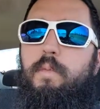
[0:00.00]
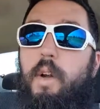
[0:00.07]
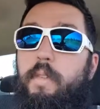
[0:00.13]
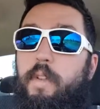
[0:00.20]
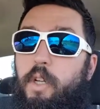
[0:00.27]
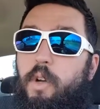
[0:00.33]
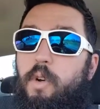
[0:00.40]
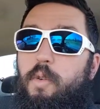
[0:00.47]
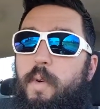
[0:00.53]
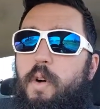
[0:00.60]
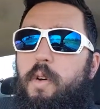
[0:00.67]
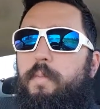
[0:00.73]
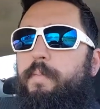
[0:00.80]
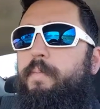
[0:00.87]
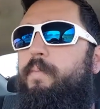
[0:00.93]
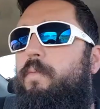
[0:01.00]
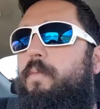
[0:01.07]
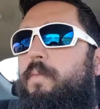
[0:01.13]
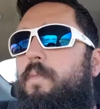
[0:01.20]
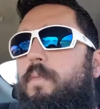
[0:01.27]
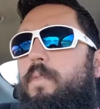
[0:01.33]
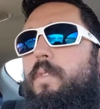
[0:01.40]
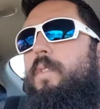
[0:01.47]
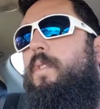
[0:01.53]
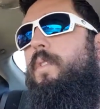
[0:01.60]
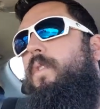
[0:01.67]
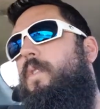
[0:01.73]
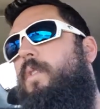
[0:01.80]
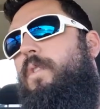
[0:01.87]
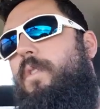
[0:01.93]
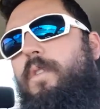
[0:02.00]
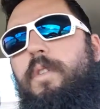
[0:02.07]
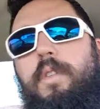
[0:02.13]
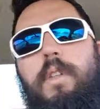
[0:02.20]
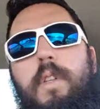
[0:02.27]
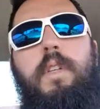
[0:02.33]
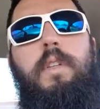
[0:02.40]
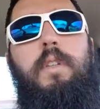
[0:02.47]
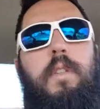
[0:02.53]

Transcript: driving the Cobalt, the